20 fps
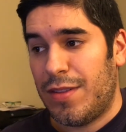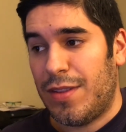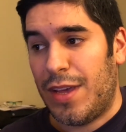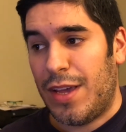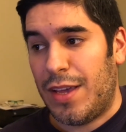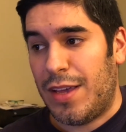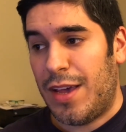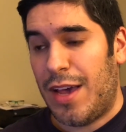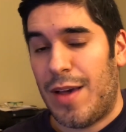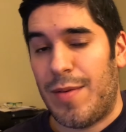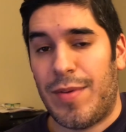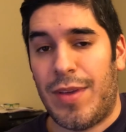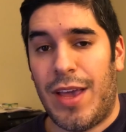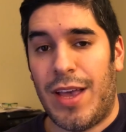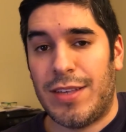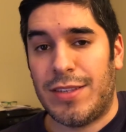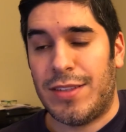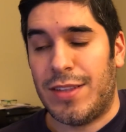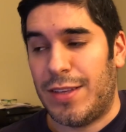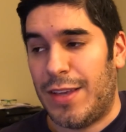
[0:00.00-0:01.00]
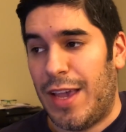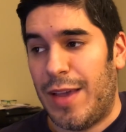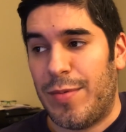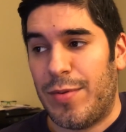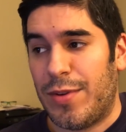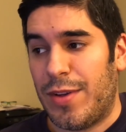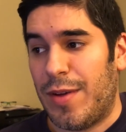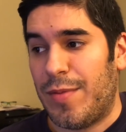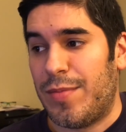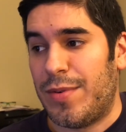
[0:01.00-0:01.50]
like Comcast and the
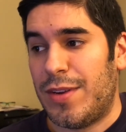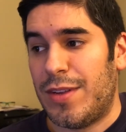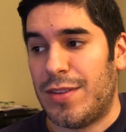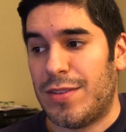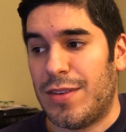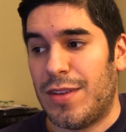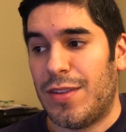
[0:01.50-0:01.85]
cable companies,